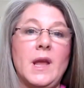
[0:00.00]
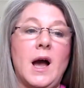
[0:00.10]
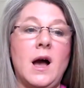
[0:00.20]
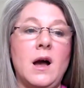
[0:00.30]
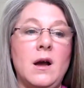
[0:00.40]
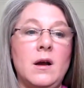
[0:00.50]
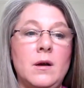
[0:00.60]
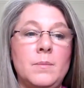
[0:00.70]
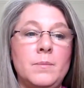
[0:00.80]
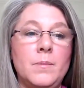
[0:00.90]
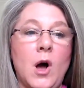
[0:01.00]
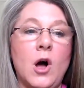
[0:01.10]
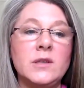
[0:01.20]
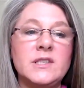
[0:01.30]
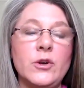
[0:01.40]
um,
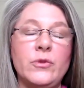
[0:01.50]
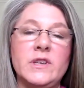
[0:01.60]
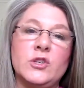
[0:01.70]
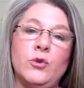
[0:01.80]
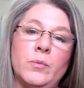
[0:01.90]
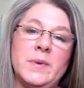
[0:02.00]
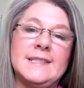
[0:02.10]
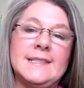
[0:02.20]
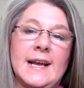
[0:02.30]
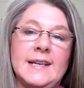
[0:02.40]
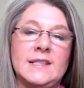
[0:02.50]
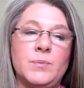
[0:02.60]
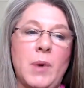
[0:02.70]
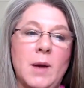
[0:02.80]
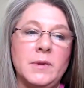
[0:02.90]
also, this group is set, it's
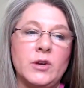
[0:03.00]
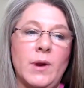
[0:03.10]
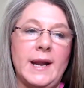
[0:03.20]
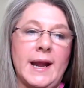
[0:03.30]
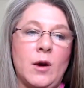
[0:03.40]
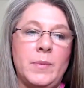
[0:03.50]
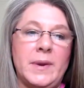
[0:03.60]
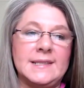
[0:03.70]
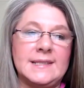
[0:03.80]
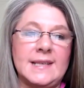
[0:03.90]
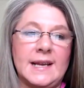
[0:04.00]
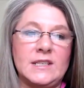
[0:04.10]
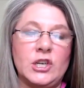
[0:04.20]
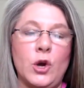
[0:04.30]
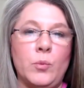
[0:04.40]
public right now, but it's set
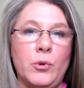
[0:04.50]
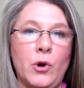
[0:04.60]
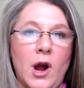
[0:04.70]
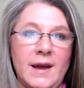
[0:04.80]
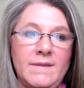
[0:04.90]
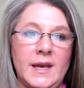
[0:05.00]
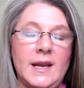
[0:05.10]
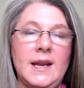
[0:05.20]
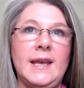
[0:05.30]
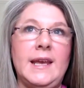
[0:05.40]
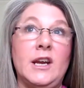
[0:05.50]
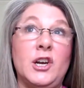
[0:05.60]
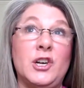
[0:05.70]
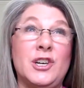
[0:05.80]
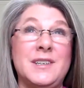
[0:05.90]
to go private
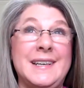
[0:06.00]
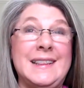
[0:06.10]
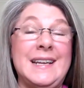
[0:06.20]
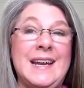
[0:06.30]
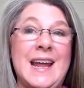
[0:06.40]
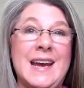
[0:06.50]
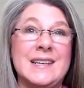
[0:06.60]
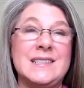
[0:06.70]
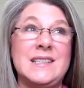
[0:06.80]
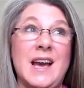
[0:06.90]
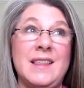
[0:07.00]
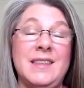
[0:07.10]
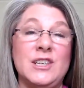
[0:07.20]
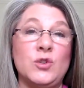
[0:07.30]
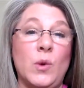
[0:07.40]
here in the next, I
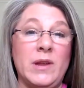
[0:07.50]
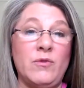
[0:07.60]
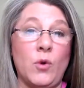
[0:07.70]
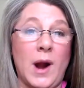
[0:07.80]
think, 24